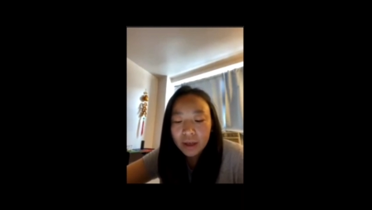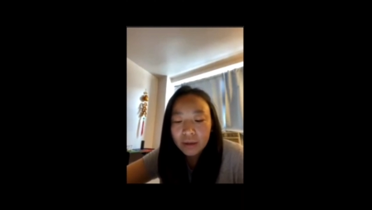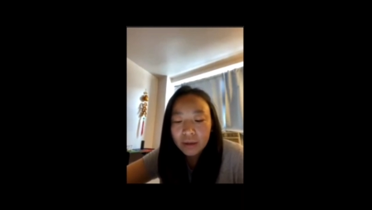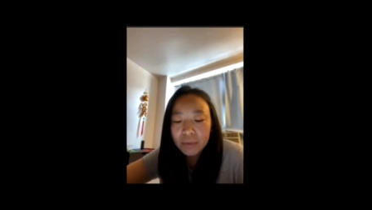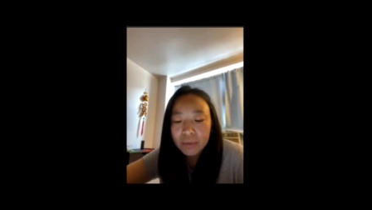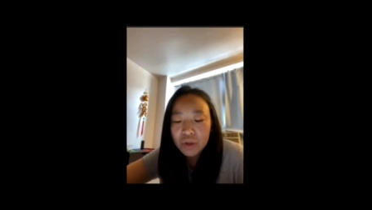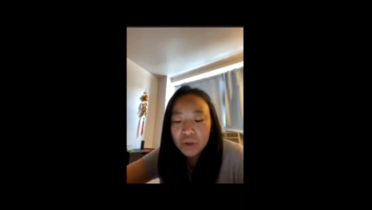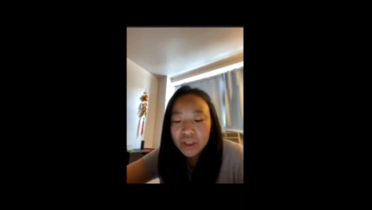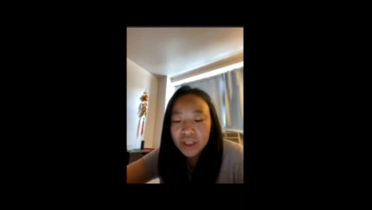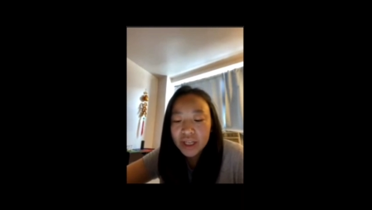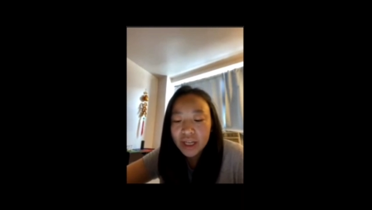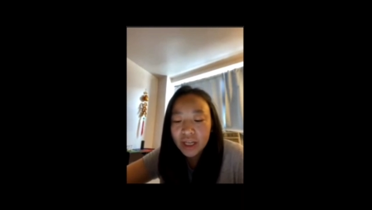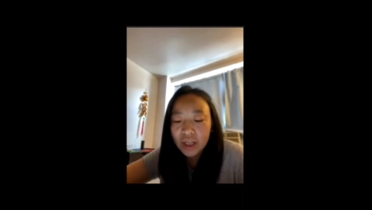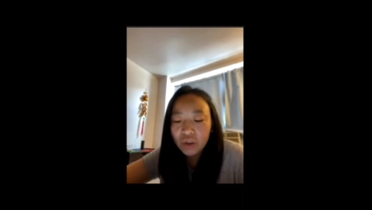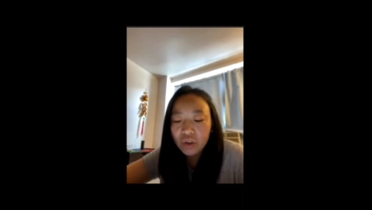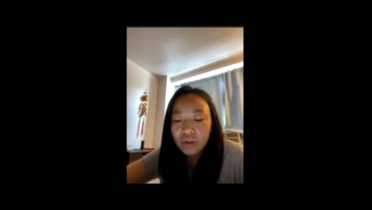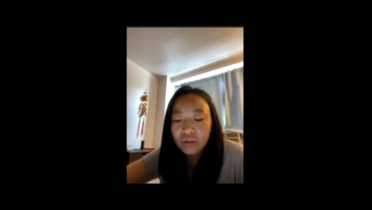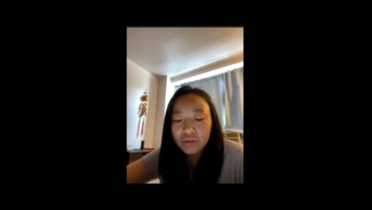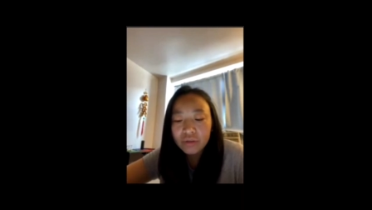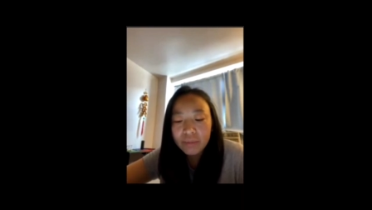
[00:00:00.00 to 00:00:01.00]

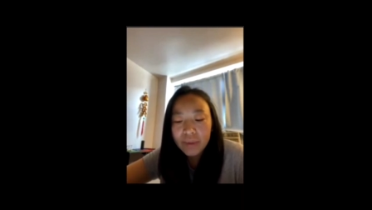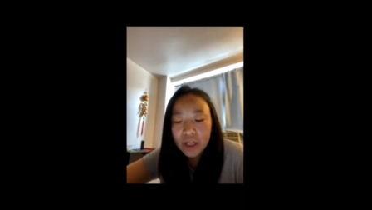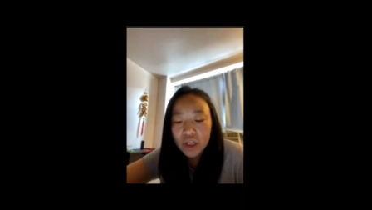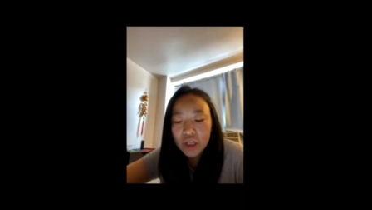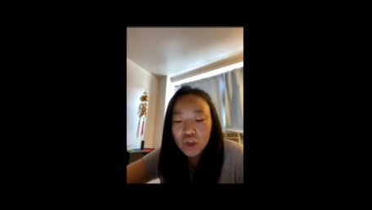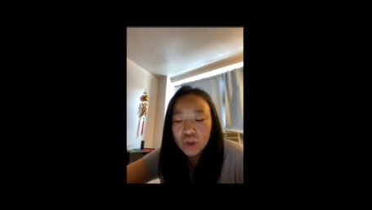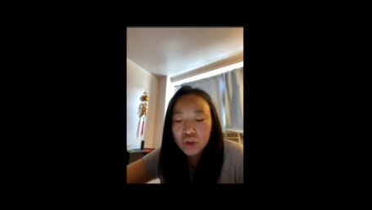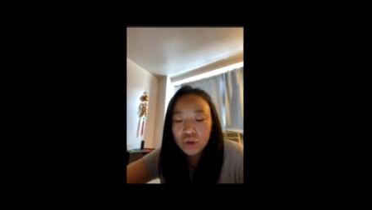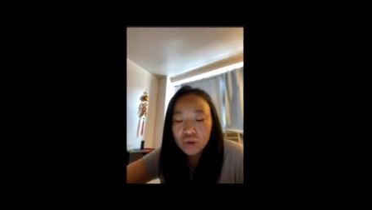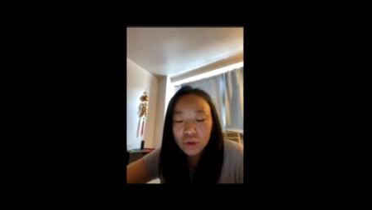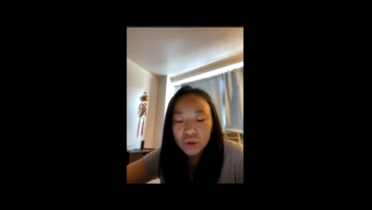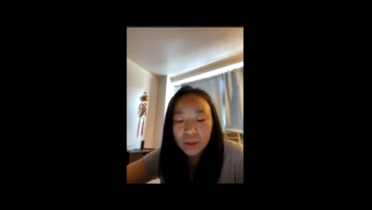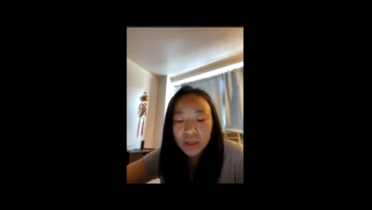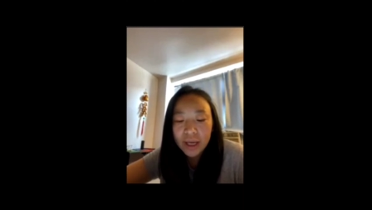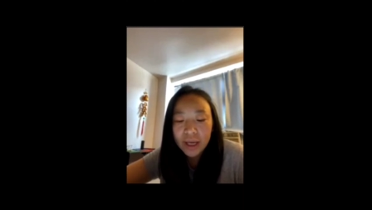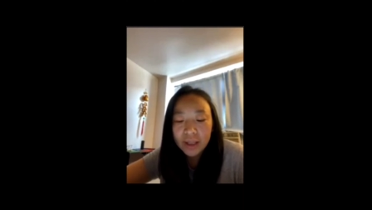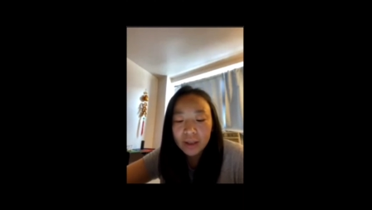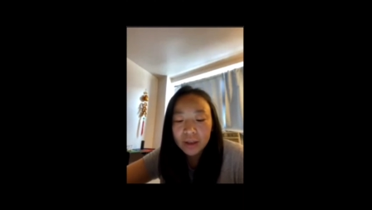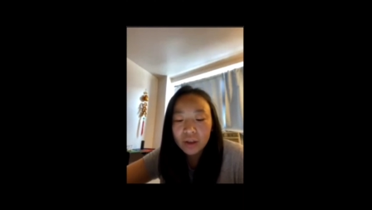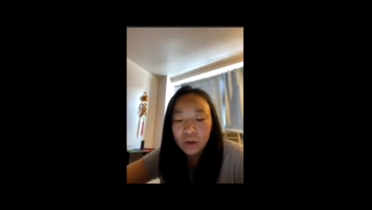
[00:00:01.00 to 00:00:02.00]
communicate with my
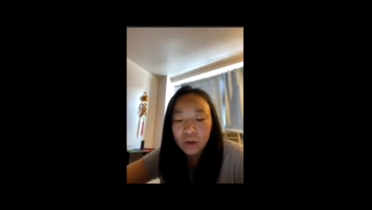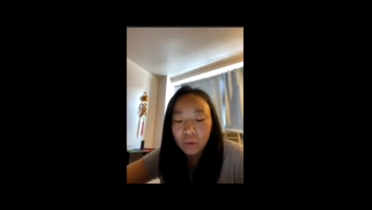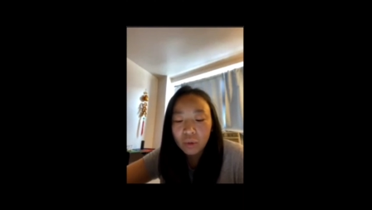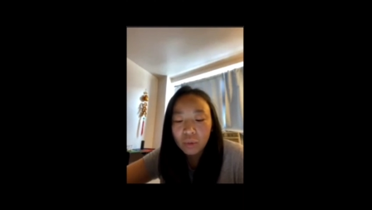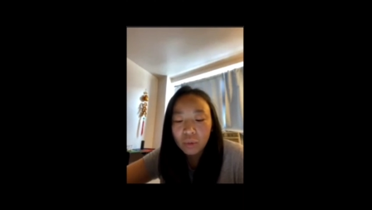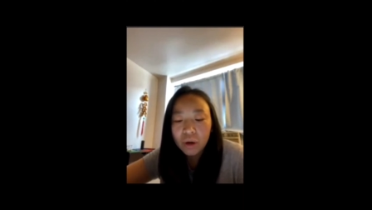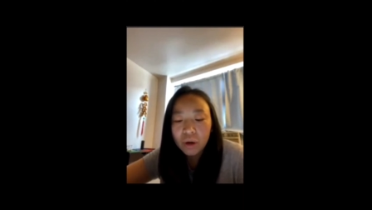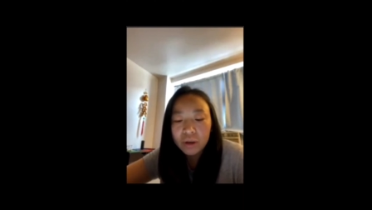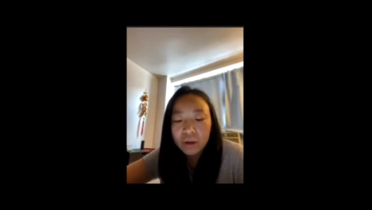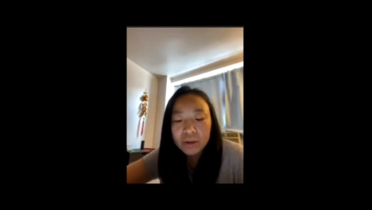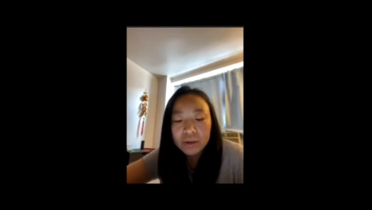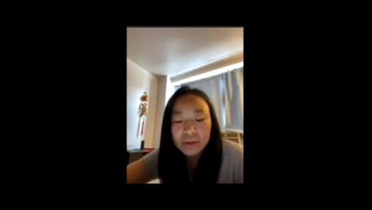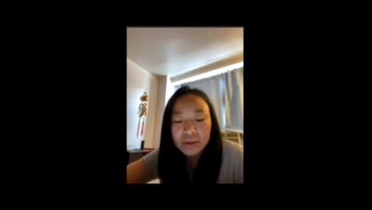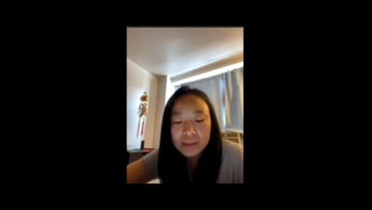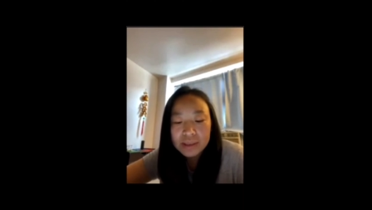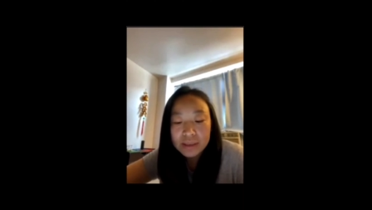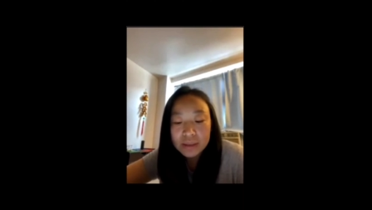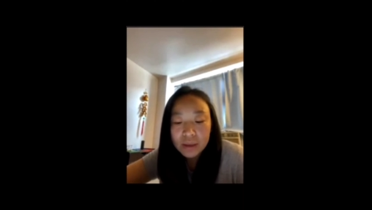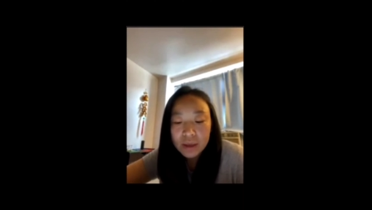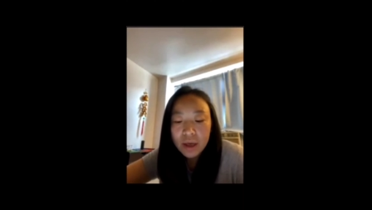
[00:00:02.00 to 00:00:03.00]
children and
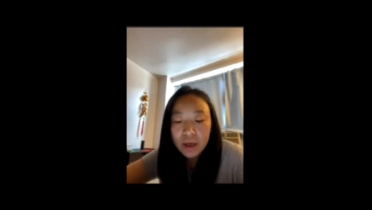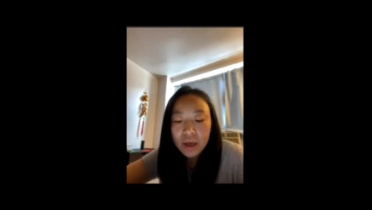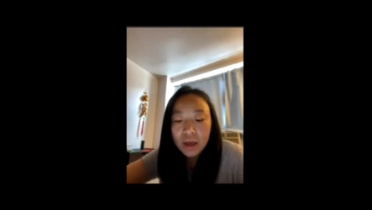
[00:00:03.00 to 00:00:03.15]
co-workers.